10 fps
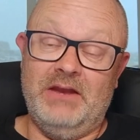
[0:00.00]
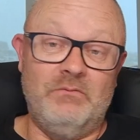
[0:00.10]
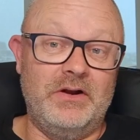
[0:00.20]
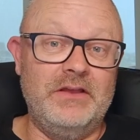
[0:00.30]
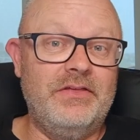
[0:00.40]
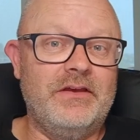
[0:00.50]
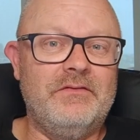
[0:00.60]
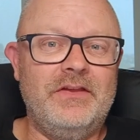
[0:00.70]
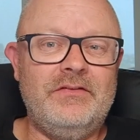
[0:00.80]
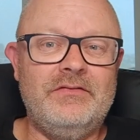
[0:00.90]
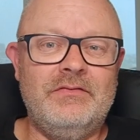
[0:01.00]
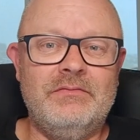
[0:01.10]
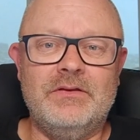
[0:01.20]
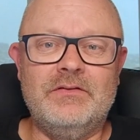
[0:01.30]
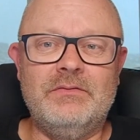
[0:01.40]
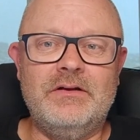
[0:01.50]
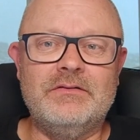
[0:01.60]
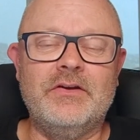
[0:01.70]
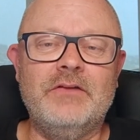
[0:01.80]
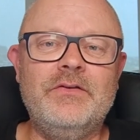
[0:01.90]
what do you think of this as
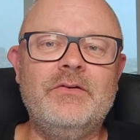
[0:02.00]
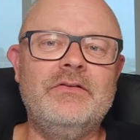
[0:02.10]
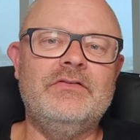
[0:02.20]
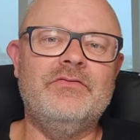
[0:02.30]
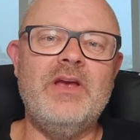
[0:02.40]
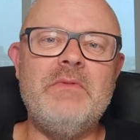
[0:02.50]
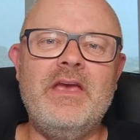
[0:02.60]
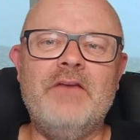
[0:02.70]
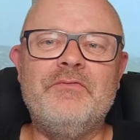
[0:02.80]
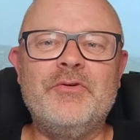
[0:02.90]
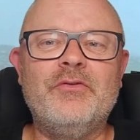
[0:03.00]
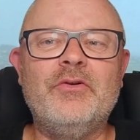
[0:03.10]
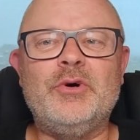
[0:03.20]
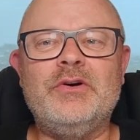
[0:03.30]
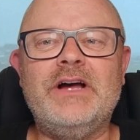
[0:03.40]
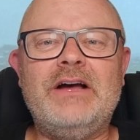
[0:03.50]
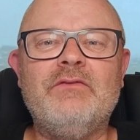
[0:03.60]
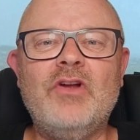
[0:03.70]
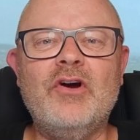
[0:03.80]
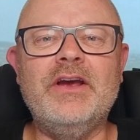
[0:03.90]
well? So if you're streaming, if you're
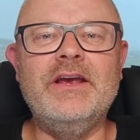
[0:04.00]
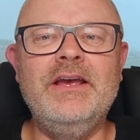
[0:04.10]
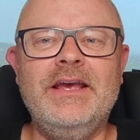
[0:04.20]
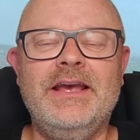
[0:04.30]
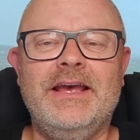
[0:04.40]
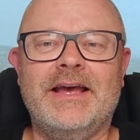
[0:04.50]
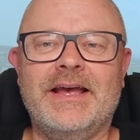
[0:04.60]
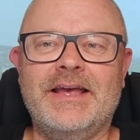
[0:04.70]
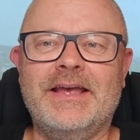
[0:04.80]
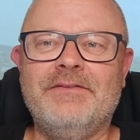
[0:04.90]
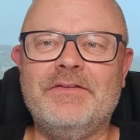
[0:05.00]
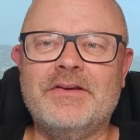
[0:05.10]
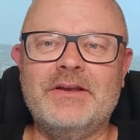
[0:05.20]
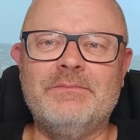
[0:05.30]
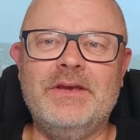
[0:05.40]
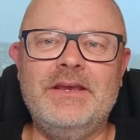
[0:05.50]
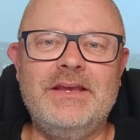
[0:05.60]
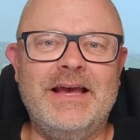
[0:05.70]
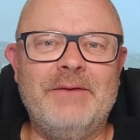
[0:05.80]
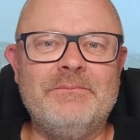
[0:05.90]
vlogging, if you're going to
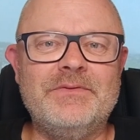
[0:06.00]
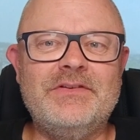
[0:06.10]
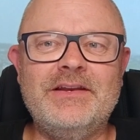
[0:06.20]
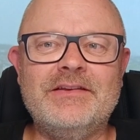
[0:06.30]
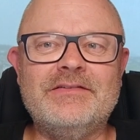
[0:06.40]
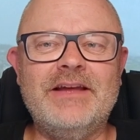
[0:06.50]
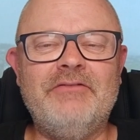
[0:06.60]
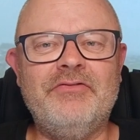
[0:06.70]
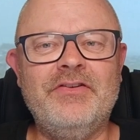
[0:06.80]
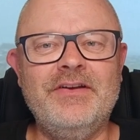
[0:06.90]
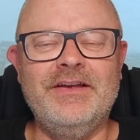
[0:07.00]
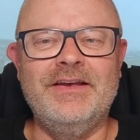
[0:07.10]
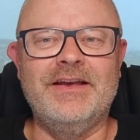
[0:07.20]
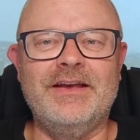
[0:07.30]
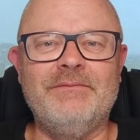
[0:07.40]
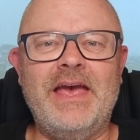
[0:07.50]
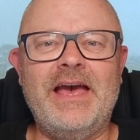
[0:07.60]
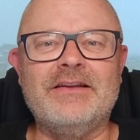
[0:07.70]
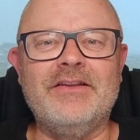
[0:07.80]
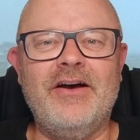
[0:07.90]
be sending stuff
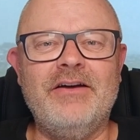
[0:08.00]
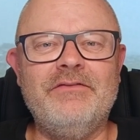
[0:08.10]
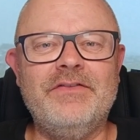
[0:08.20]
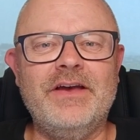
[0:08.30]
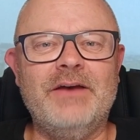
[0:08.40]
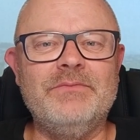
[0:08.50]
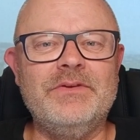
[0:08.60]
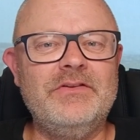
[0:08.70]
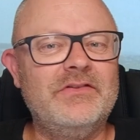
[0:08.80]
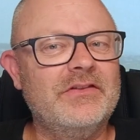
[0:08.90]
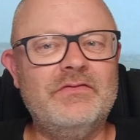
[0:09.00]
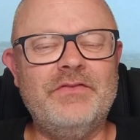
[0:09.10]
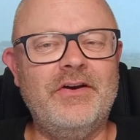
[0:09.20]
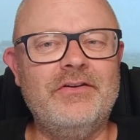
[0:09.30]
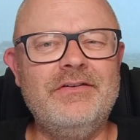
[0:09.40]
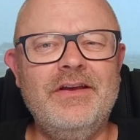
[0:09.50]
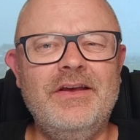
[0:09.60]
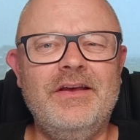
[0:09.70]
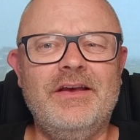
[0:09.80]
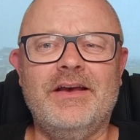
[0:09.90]
out live using this phone,
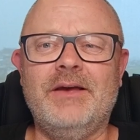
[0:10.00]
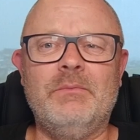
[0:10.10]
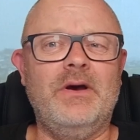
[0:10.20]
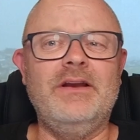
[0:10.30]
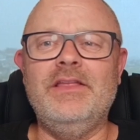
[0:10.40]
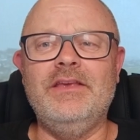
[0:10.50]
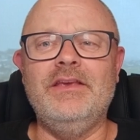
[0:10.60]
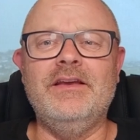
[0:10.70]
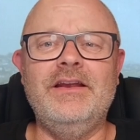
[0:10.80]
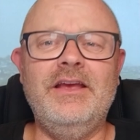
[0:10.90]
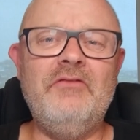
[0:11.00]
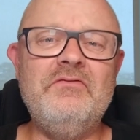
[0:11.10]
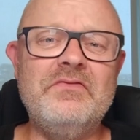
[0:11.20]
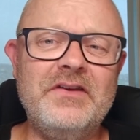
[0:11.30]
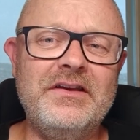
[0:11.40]
I don't think you're going to have